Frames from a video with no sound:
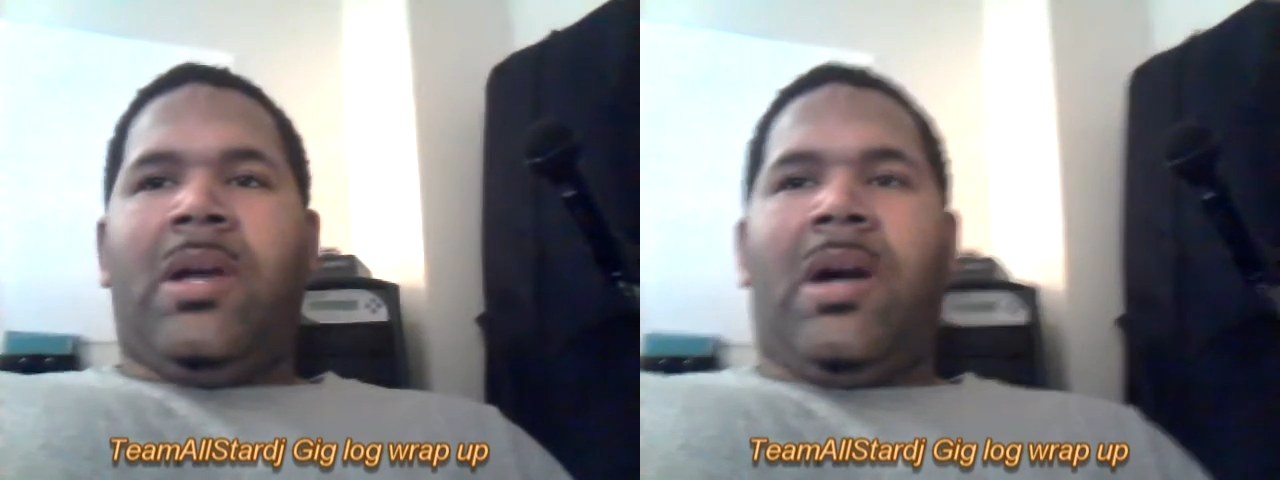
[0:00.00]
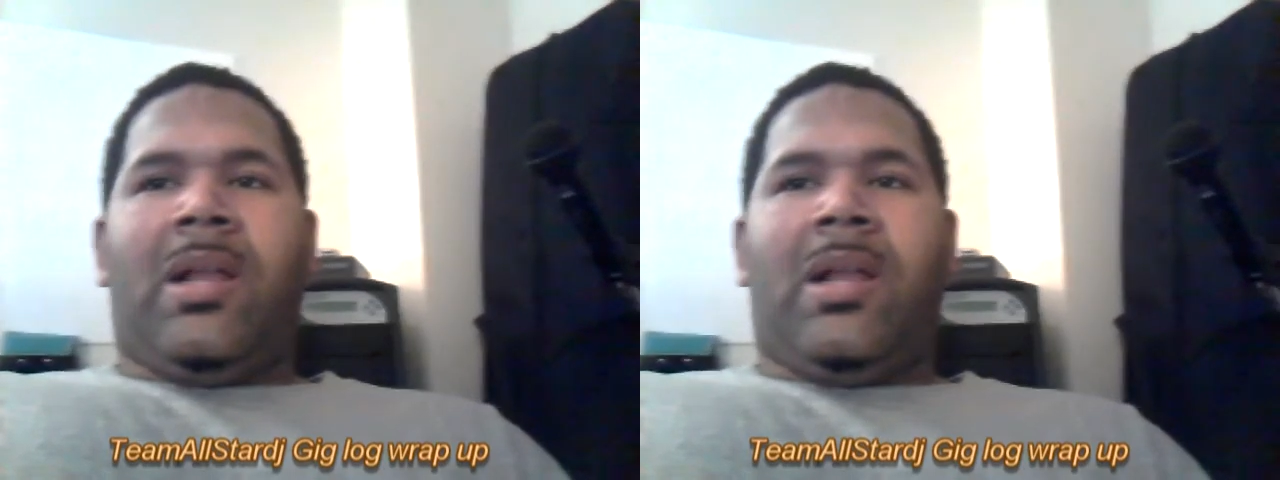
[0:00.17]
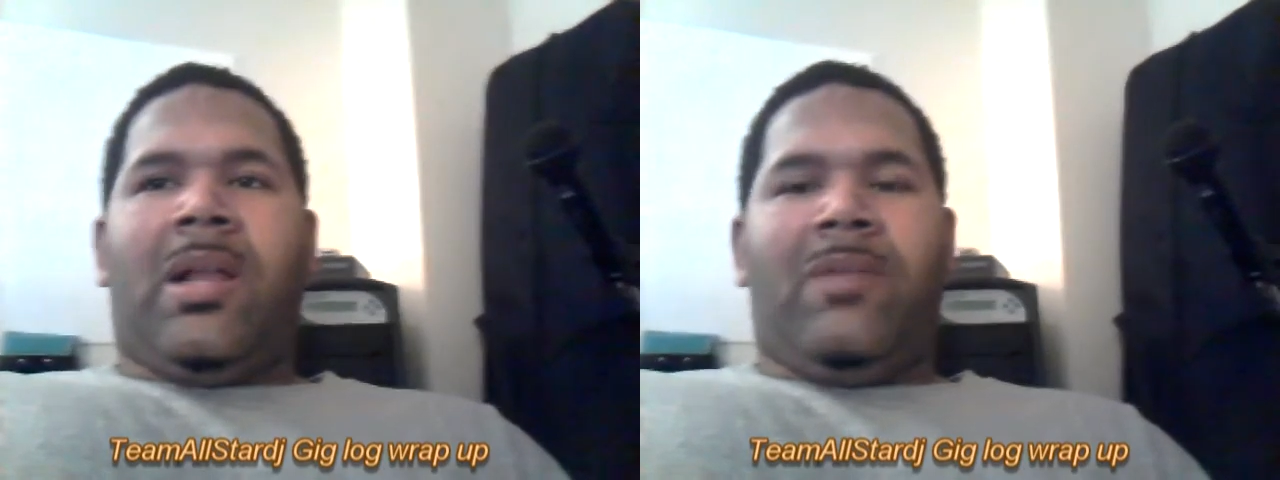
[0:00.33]

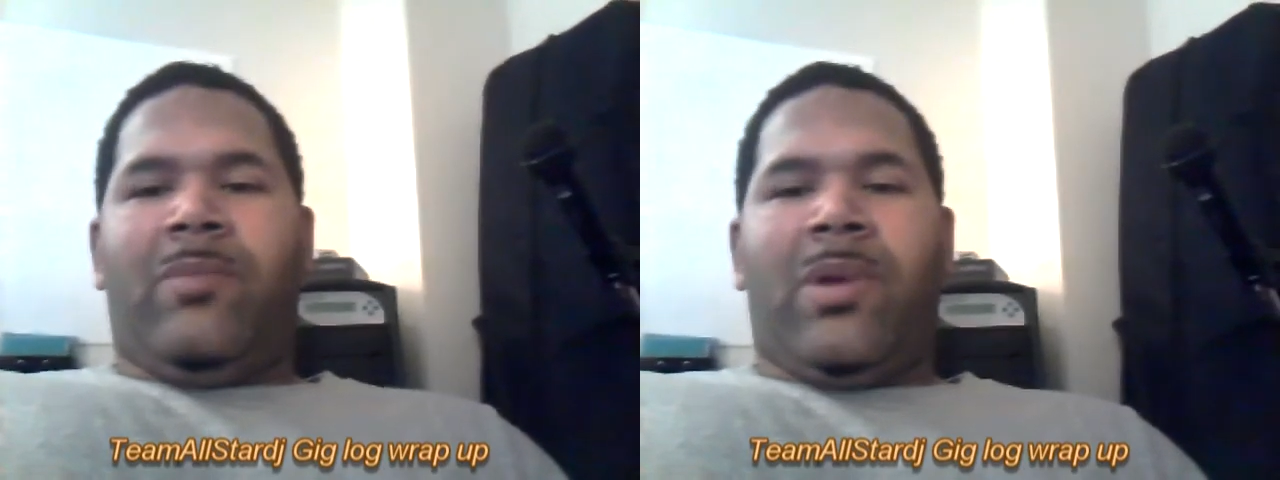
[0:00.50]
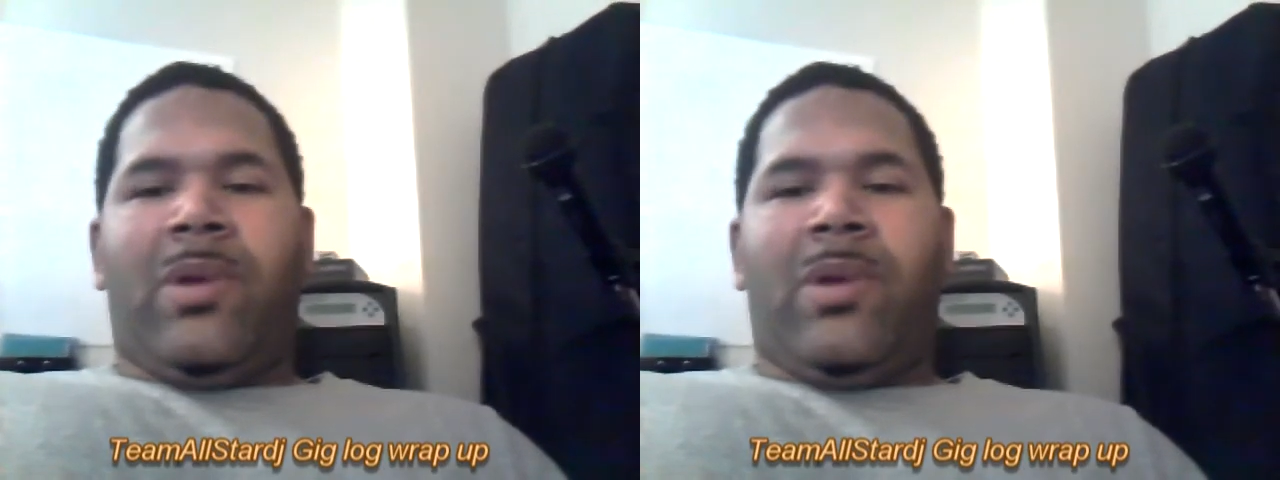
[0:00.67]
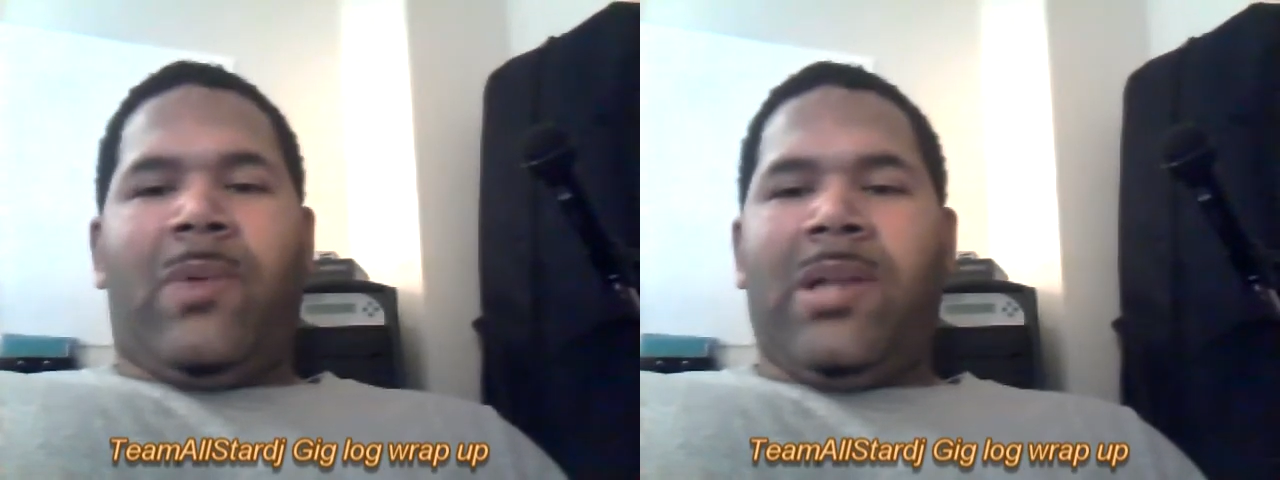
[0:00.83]
I'll even
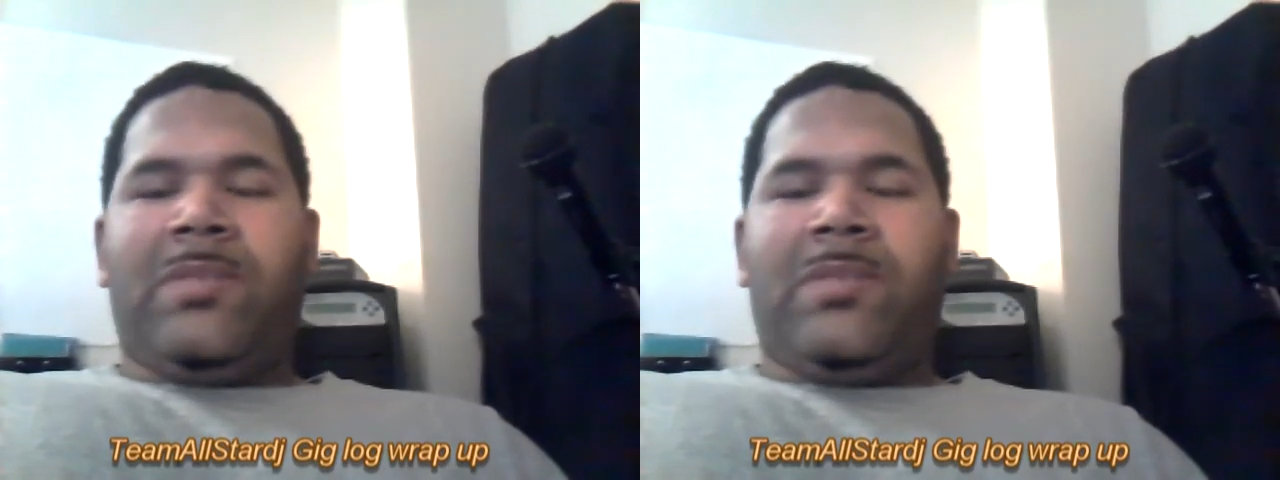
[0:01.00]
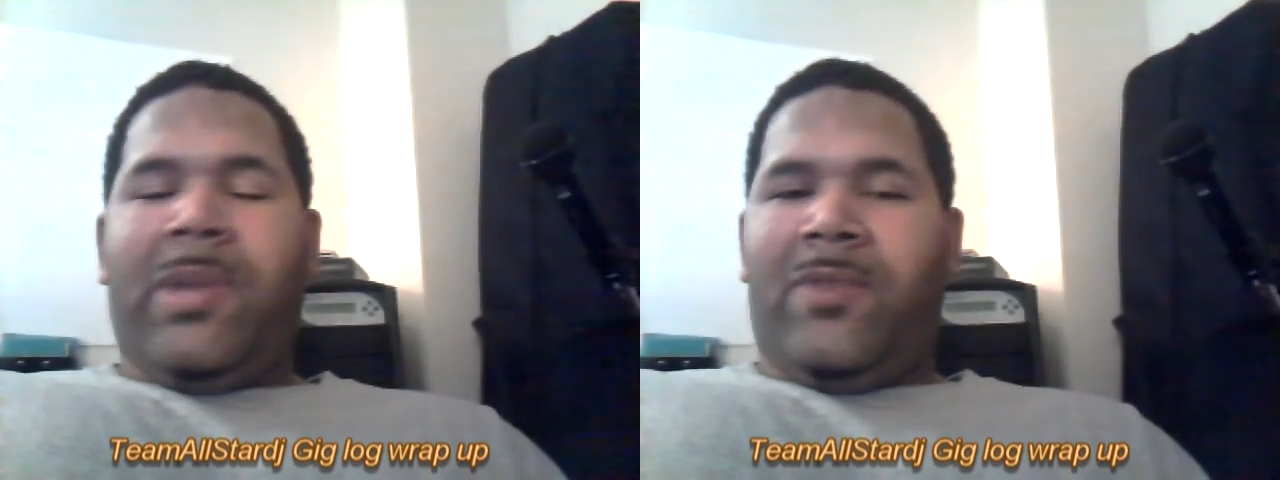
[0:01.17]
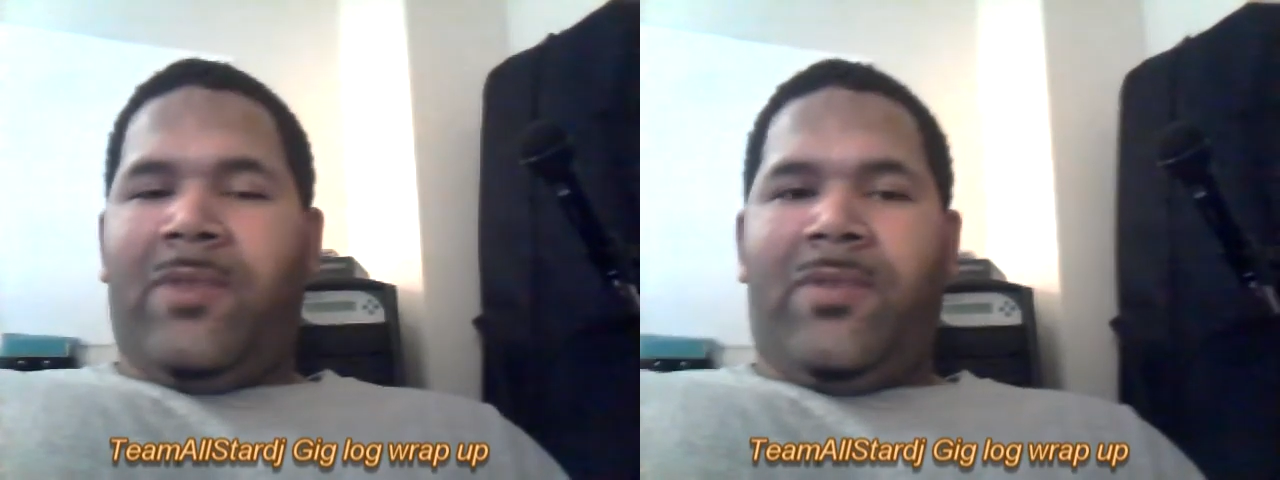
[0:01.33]
bring a wireless
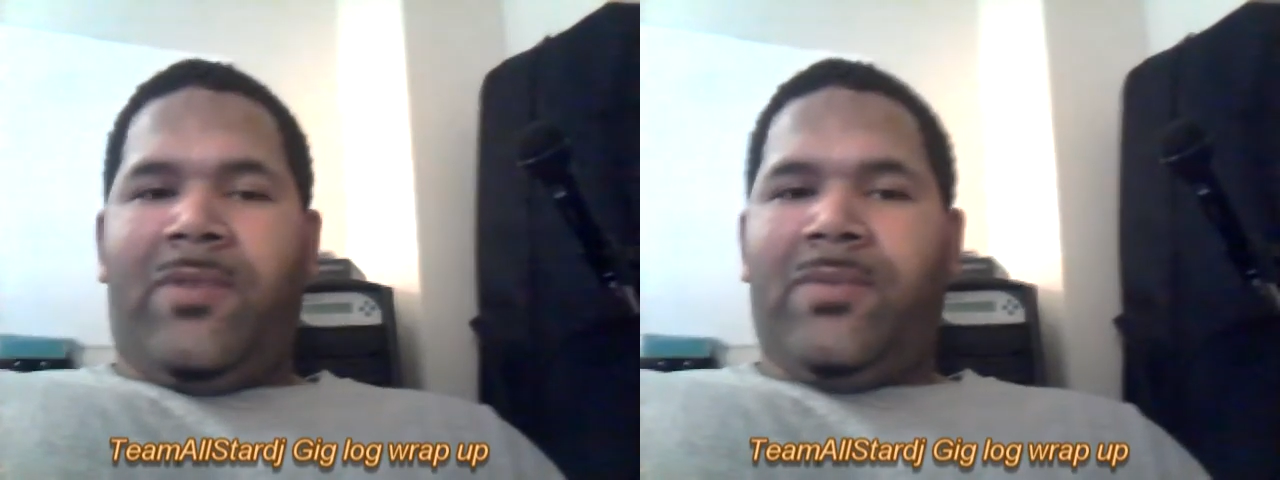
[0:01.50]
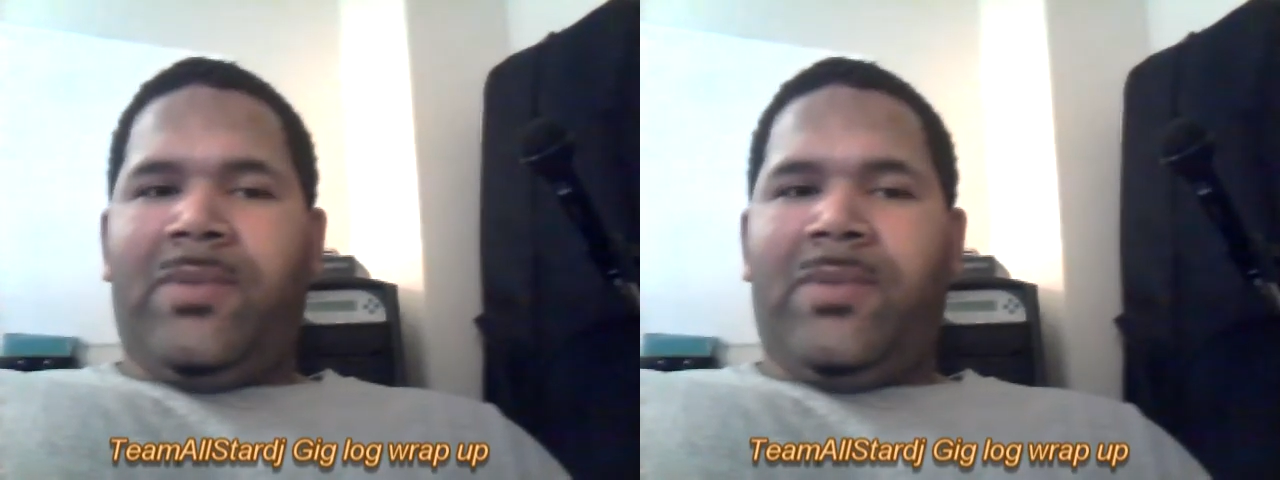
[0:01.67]
microphone.